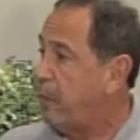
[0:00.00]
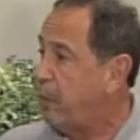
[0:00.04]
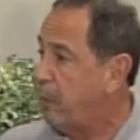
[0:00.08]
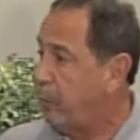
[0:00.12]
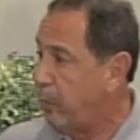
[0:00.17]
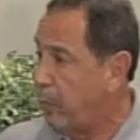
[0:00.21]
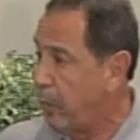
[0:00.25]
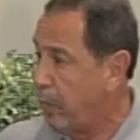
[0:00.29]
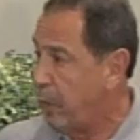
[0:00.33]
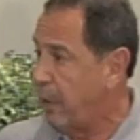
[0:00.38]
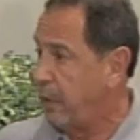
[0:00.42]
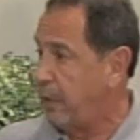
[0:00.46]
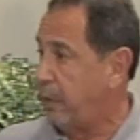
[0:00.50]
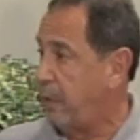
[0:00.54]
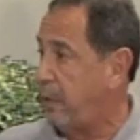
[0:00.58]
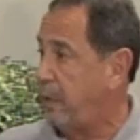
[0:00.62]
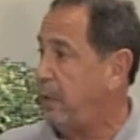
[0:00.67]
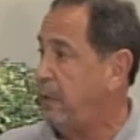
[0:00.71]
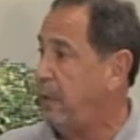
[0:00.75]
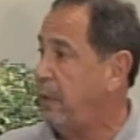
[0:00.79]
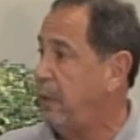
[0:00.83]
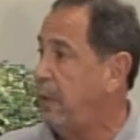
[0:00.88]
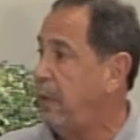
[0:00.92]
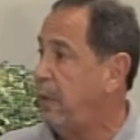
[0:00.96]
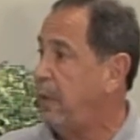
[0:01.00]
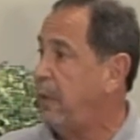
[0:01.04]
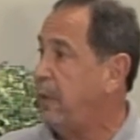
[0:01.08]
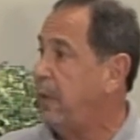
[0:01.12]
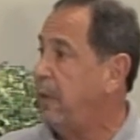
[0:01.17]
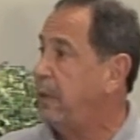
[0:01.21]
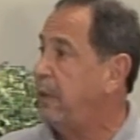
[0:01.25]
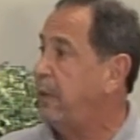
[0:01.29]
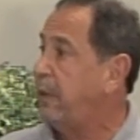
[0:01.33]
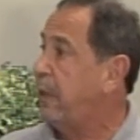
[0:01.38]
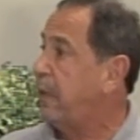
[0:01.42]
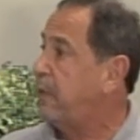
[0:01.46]
murderer
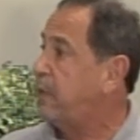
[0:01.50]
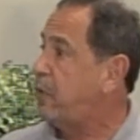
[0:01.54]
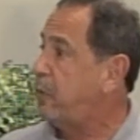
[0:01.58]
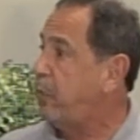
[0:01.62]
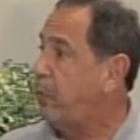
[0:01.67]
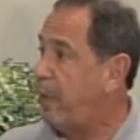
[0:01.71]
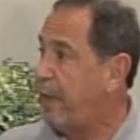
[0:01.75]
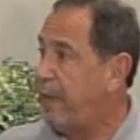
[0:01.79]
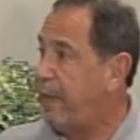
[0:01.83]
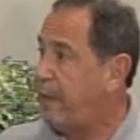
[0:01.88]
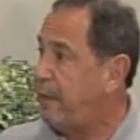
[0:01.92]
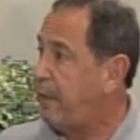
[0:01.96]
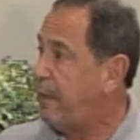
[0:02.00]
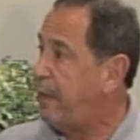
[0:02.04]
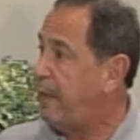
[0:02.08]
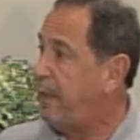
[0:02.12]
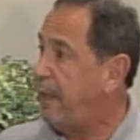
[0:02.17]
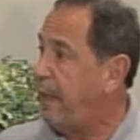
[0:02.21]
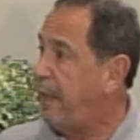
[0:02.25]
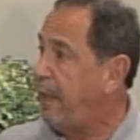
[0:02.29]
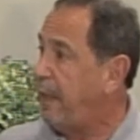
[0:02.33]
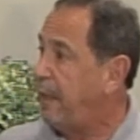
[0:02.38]
gets away gets at the away.